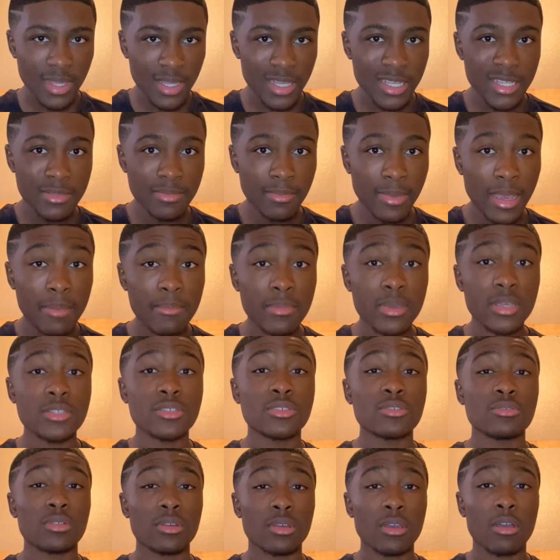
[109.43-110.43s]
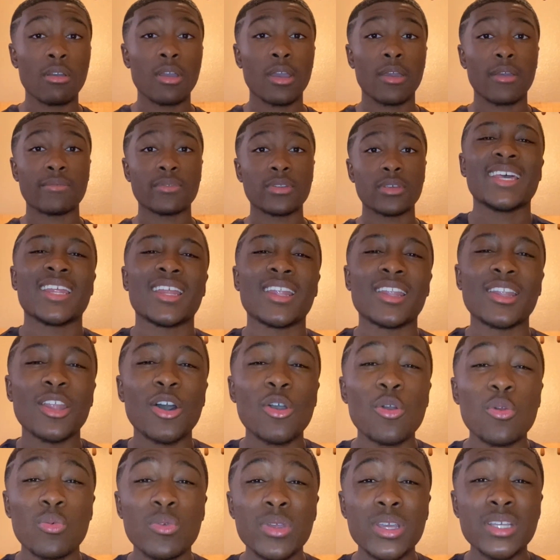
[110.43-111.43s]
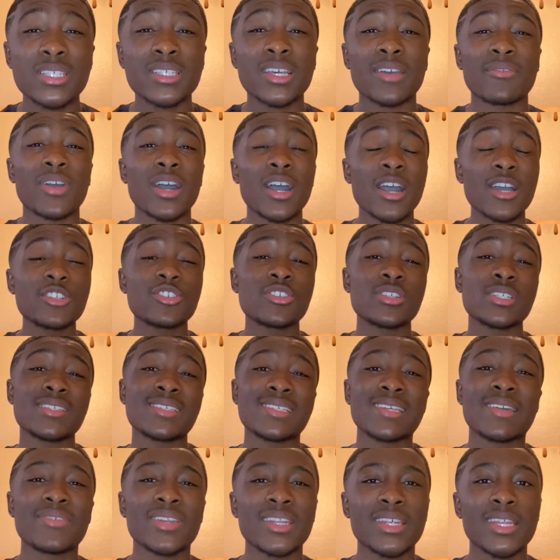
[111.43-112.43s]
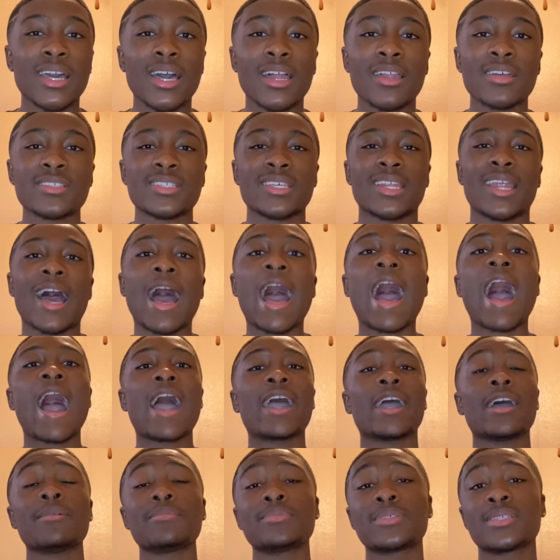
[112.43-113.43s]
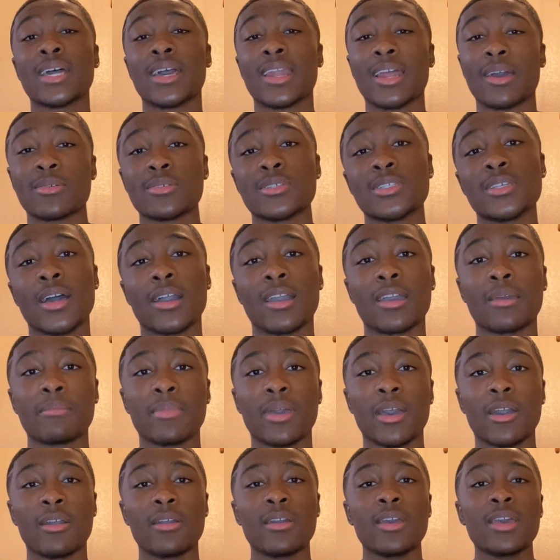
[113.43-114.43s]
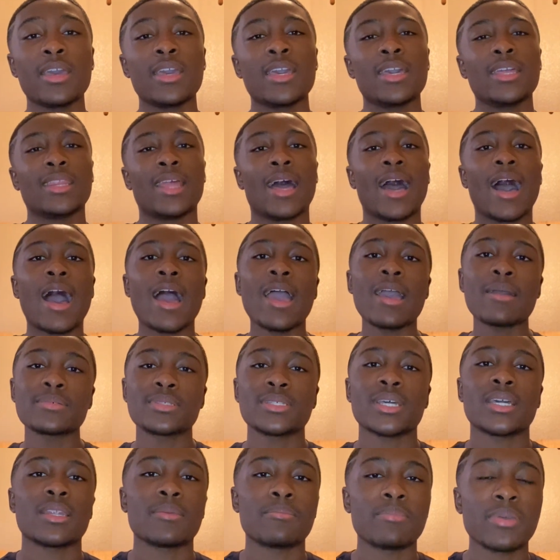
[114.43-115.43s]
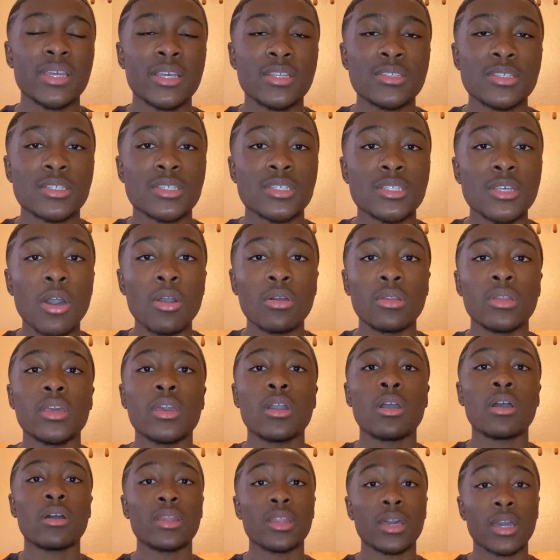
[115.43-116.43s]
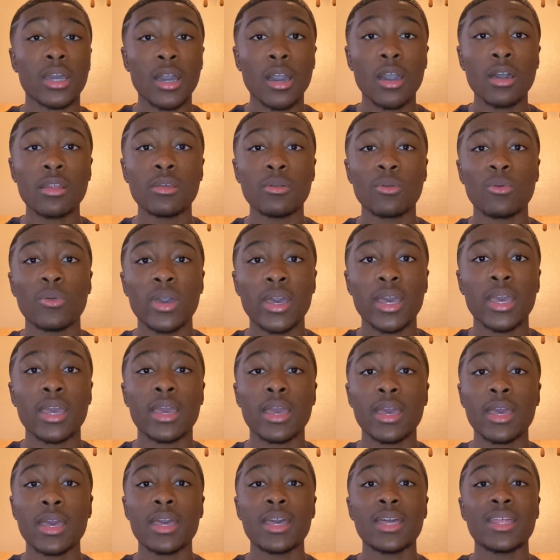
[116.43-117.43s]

this might be a shoe to go after. Now the low risk of one hundred seventy dollars and the high upside I was talking about, the high upside depends solely on the colorway,